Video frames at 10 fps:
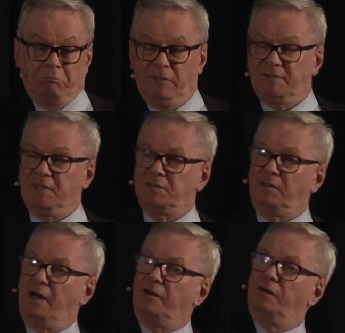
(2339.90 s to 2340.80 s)
He sees a
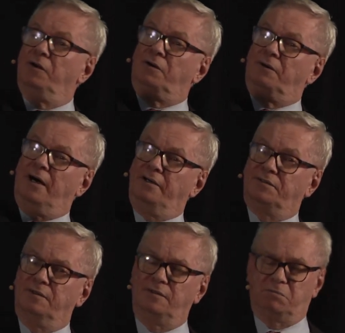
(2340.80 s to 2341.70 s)
light on the
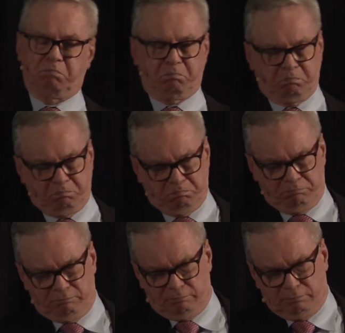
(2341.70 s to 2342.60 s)
horizon. He's
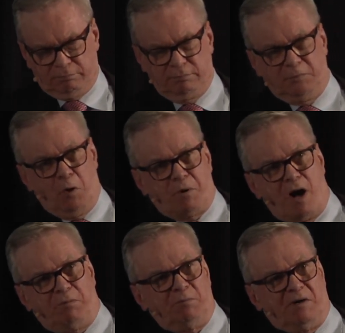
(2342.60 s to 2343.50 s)
no
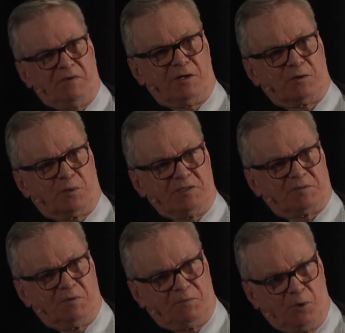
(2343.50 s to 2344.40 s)
problem, I've it twice
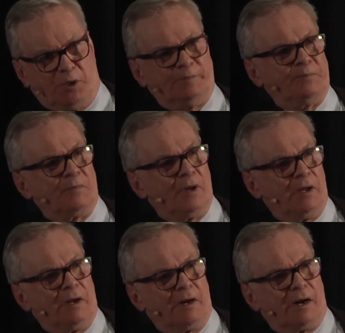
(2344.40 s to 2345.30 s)
before.
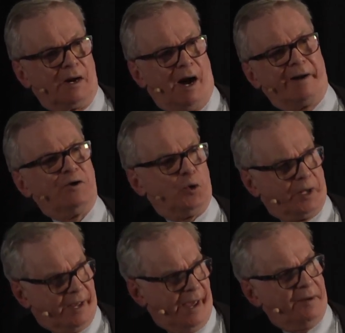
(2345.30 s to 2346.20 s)
I can do it
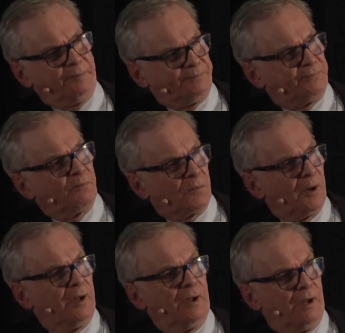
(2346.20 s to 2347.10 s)
again.
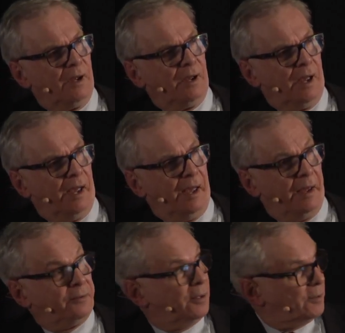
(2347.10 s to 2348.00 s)

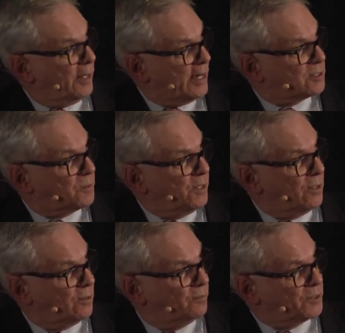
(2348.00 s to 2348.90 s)
And uh, the last we
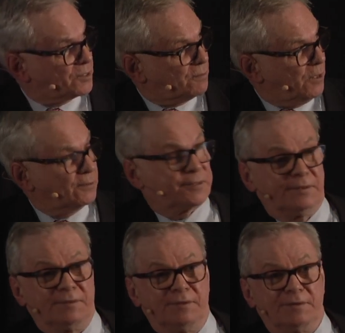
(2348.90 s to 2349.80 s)
know of Mister
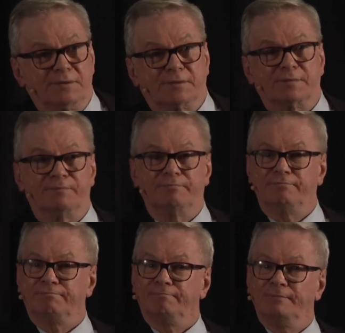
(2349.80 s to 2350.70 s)
Molson is
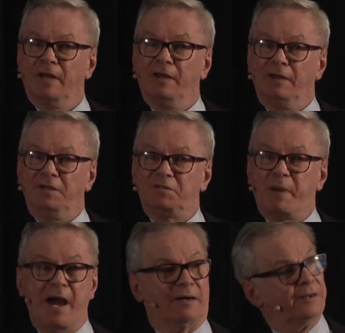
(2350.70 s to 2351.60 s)
he's
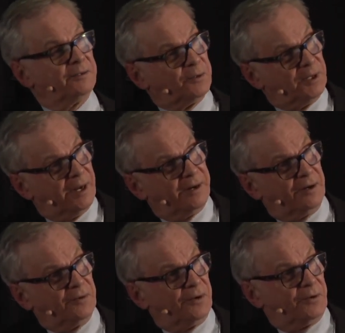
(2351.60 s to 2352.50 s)
paddling to a light
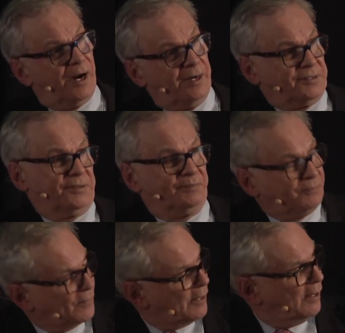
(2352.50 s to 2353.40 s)
on the horizon.
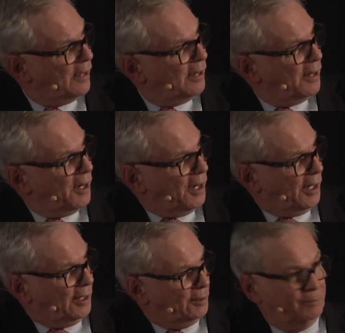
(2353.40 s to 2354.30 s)

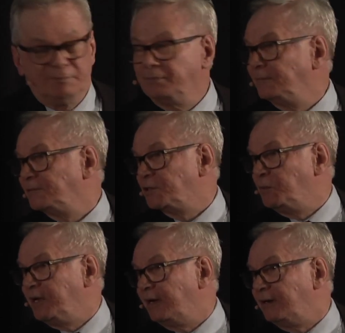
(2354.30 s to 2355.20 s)
Um, should
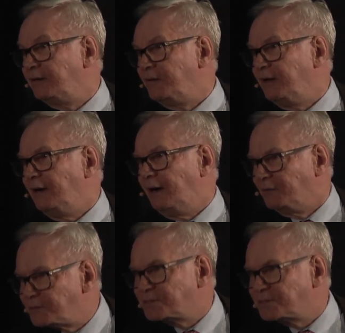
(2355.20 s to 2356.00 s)
we get into the other